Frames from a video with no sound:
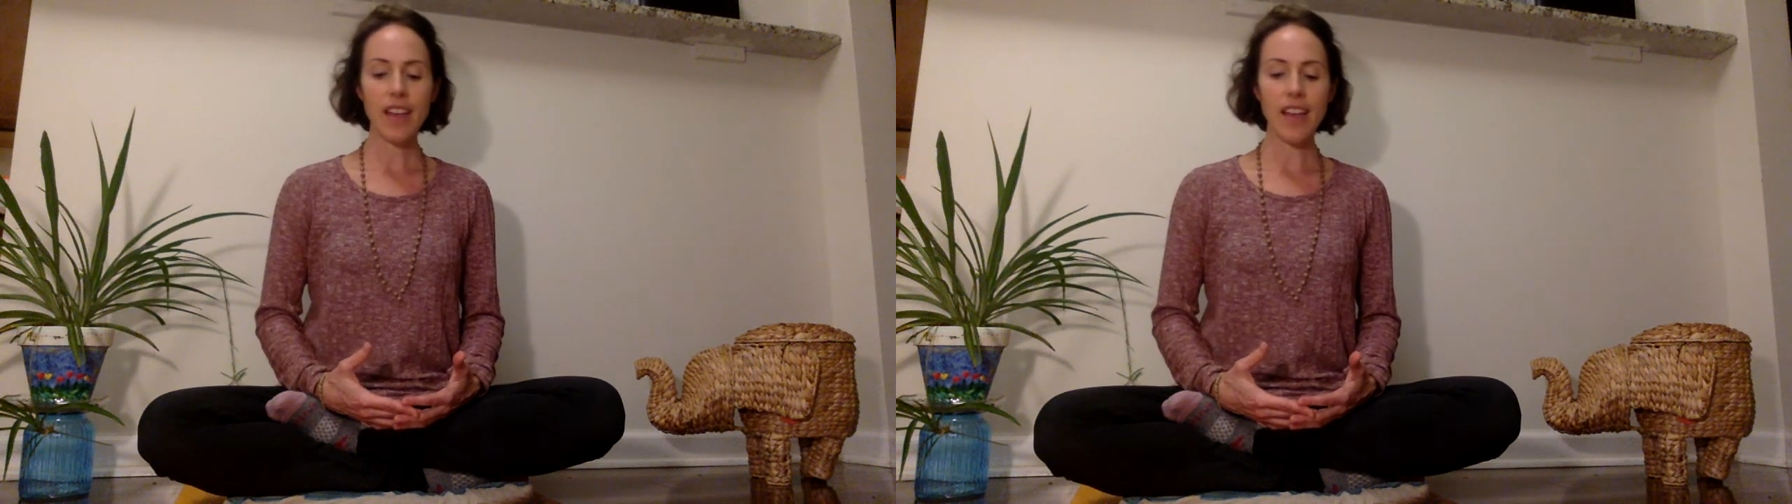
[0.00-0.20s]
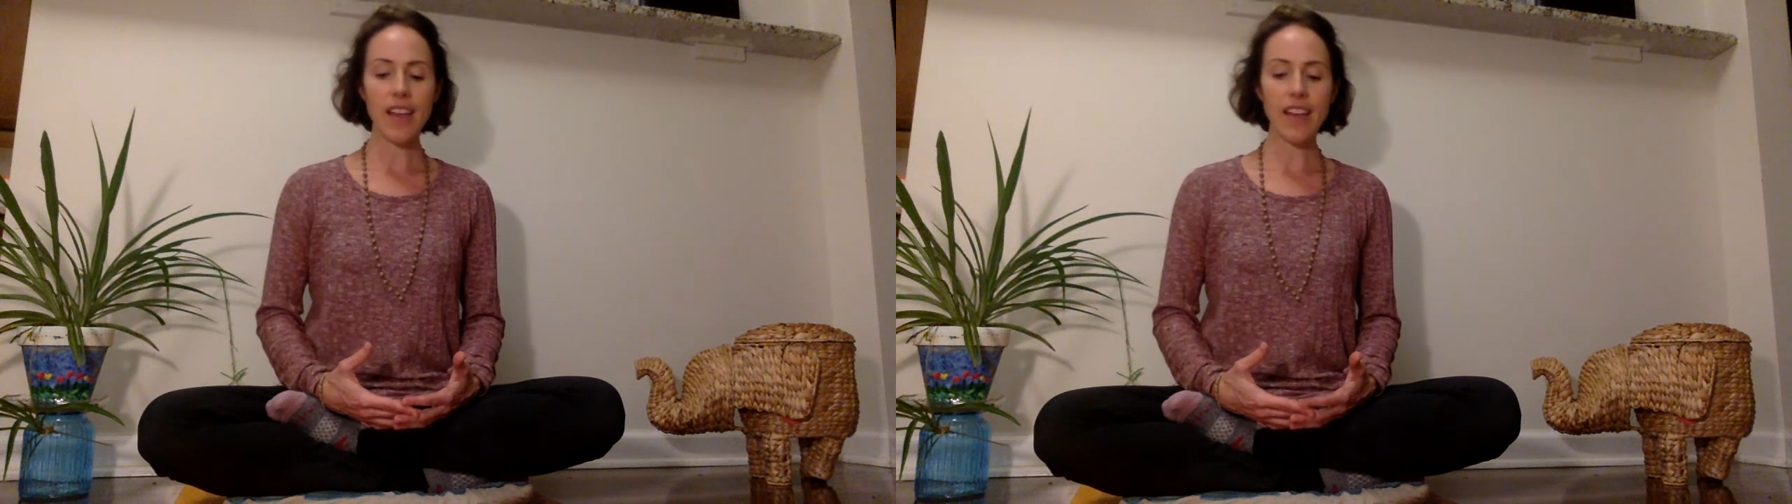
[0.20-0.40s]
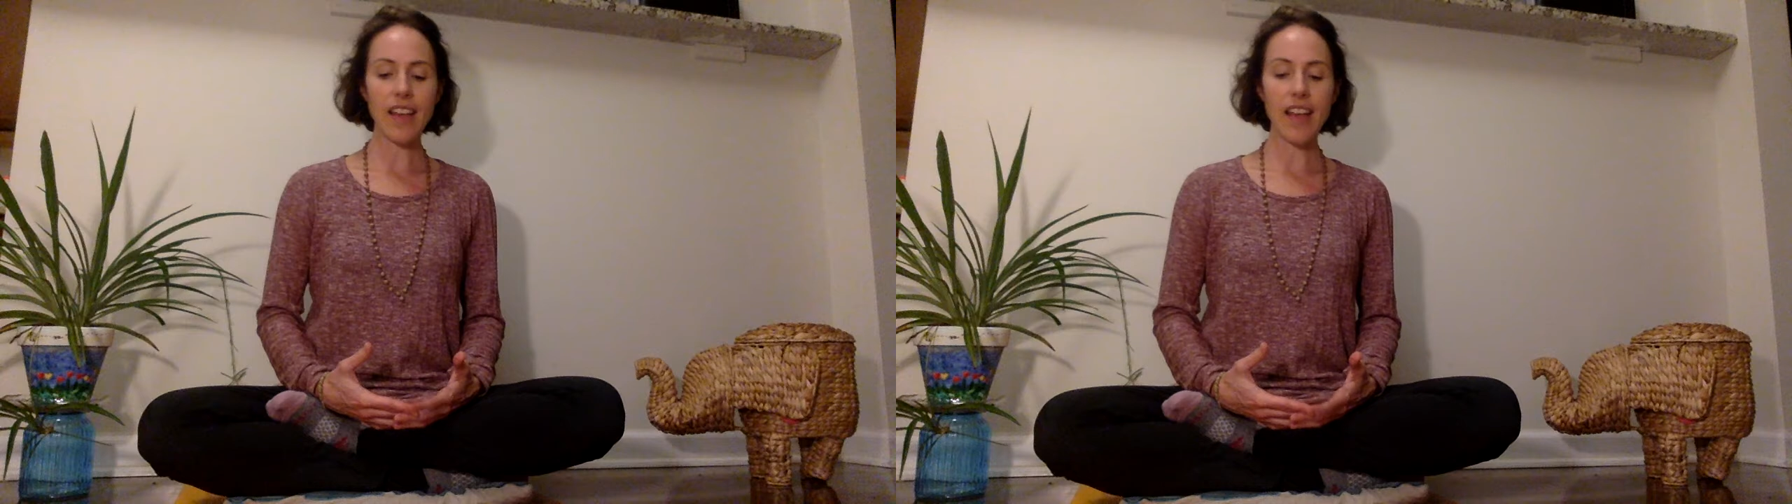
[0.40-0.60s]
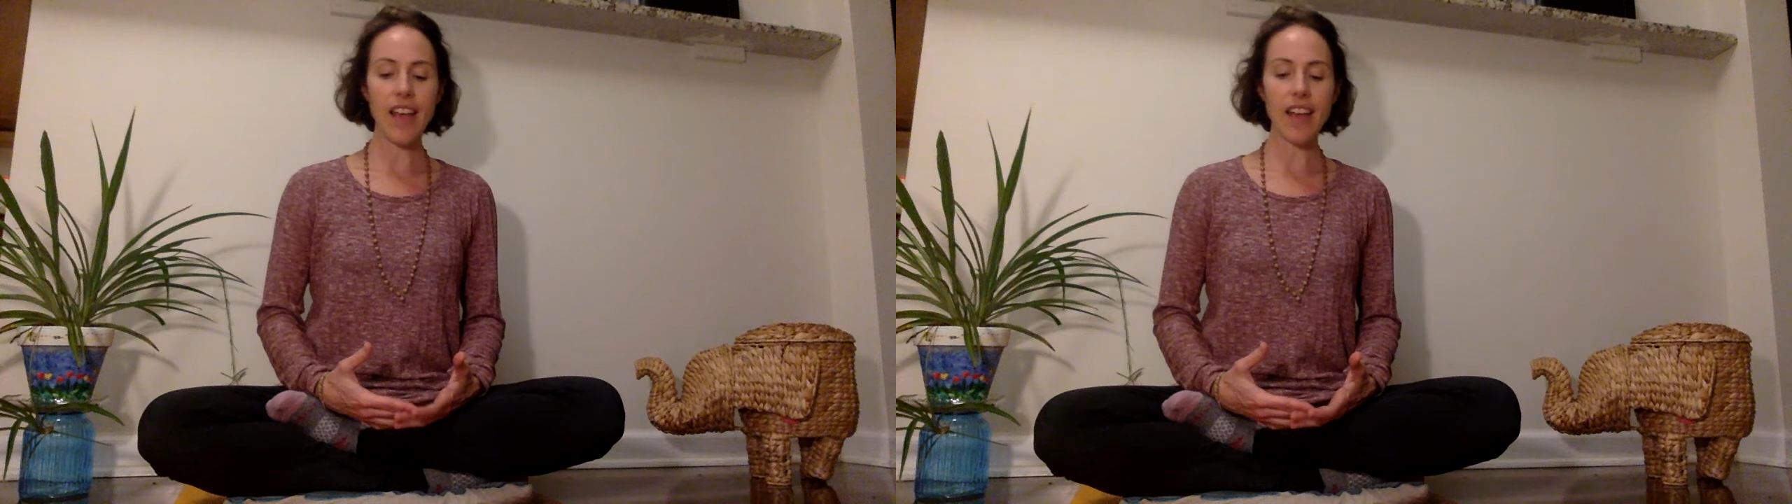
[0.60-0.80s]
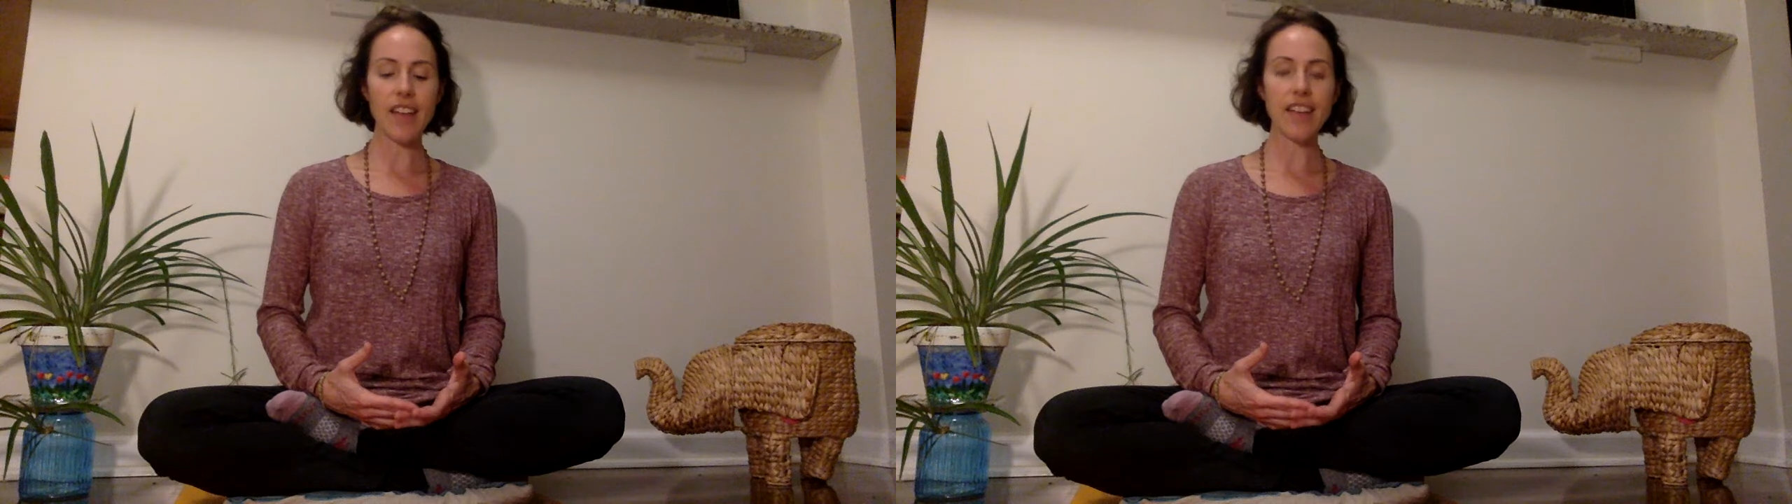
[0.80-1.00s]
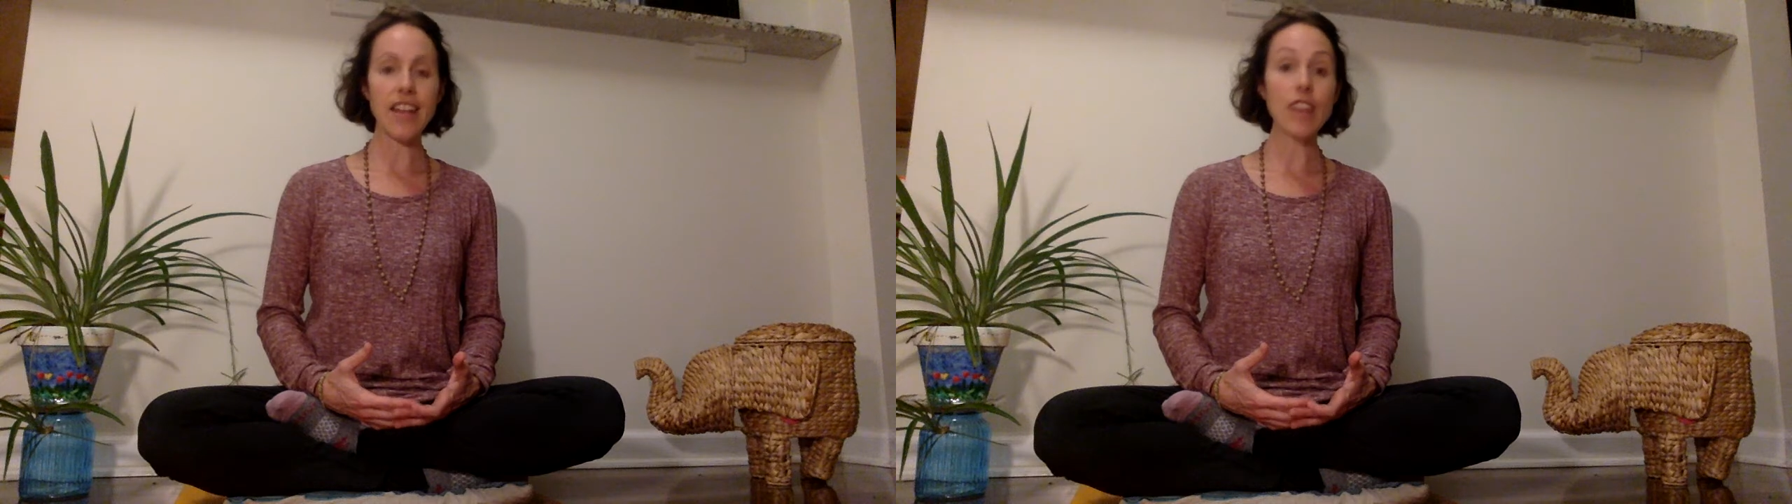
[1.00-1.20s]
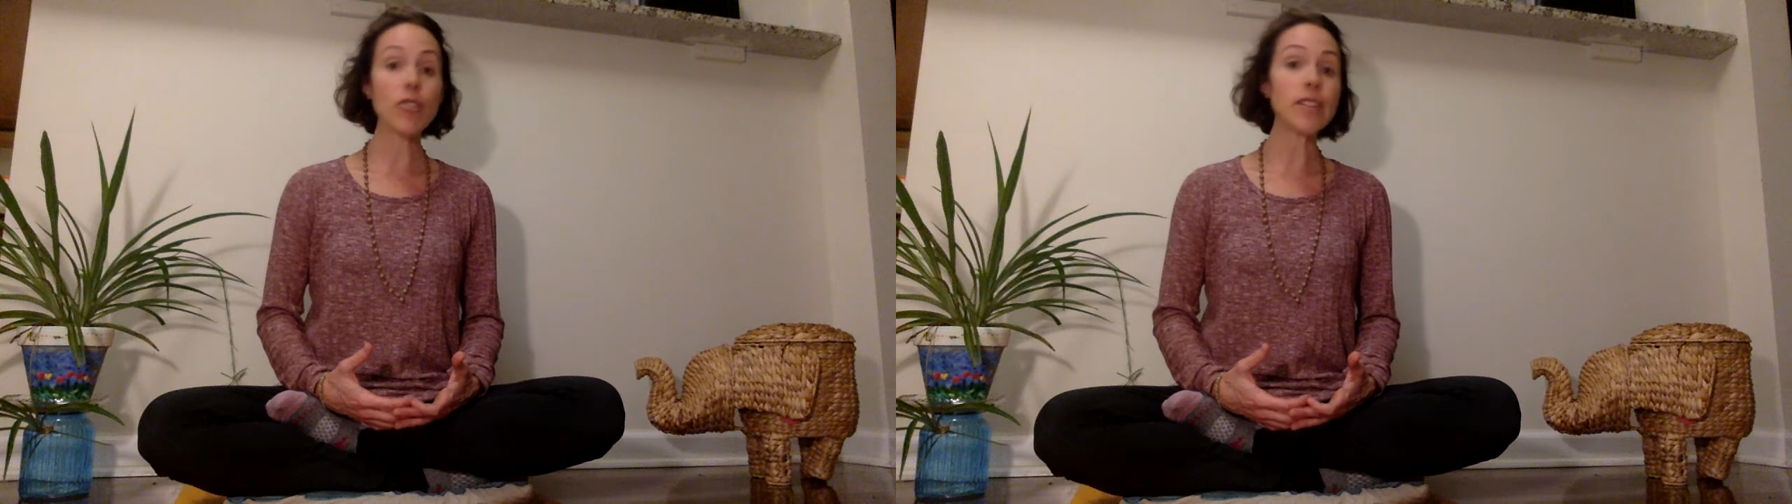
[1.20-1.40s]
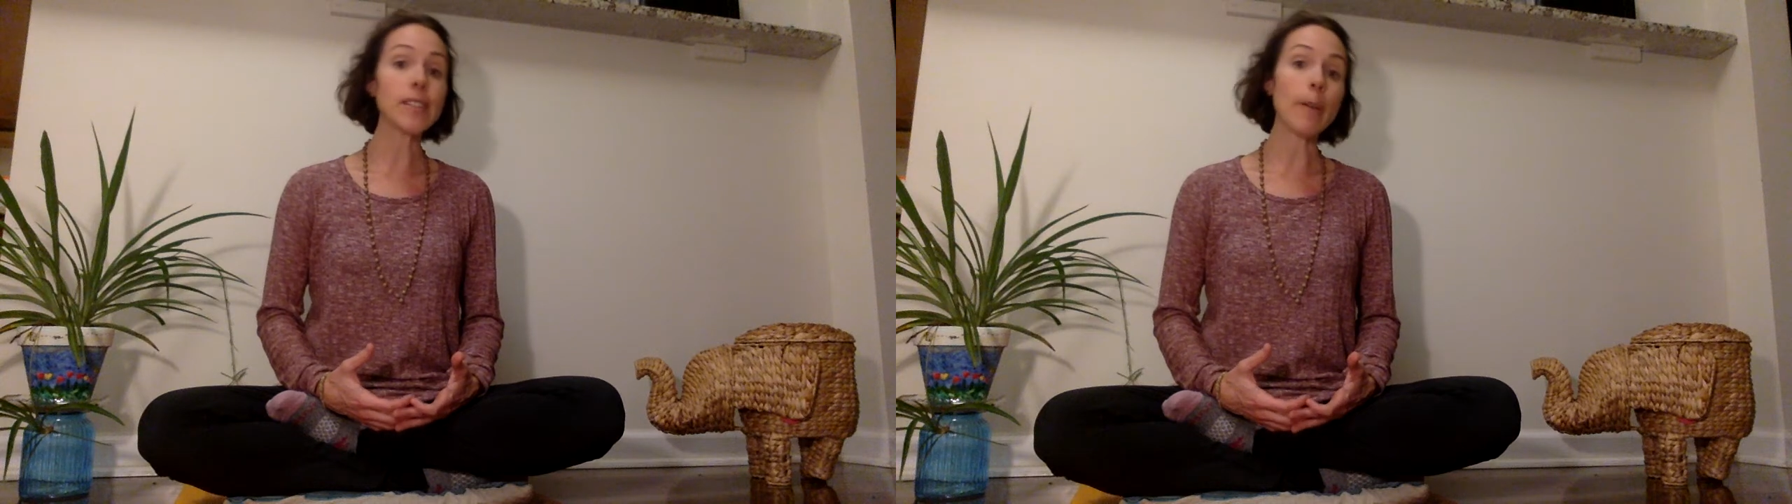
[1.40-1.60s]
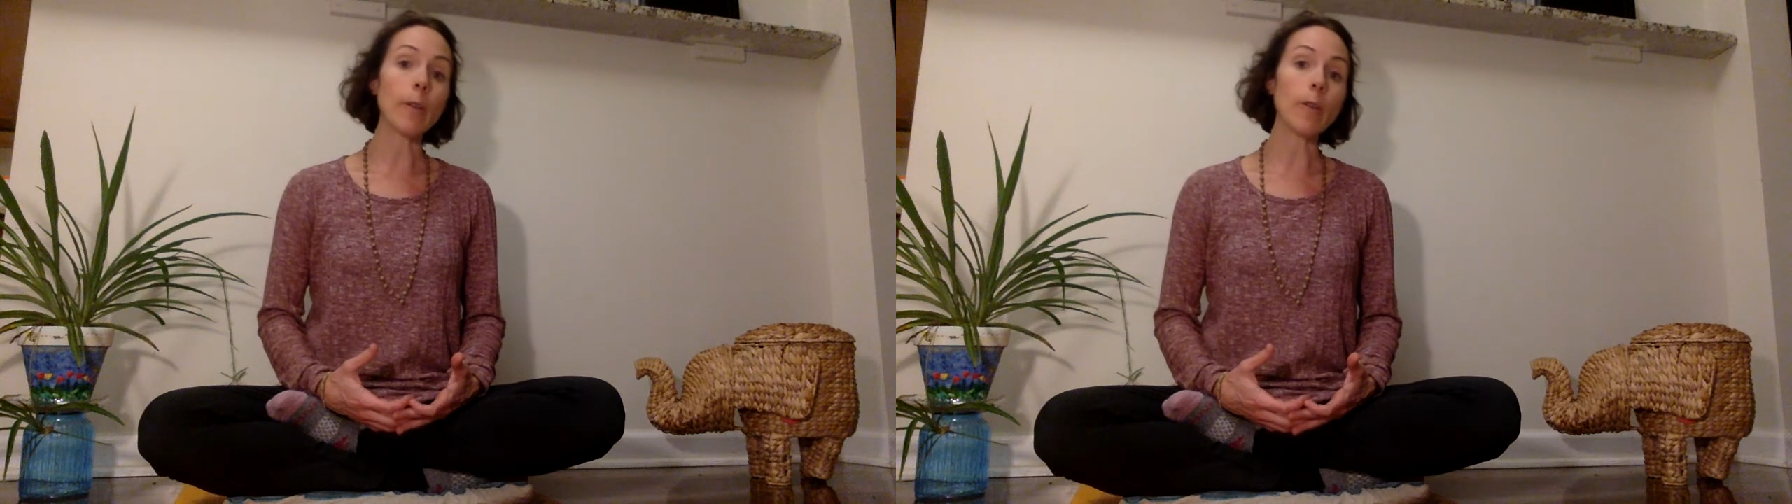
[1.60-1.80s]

It can increase our